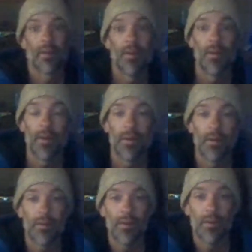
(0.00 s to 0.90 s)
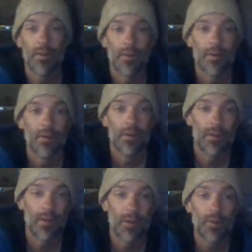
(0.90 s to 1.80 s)
you know,
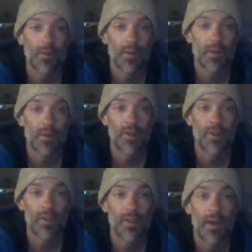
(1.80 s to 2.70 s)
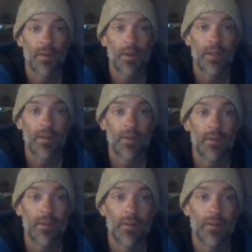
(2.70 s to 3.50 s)
told this is just how it is.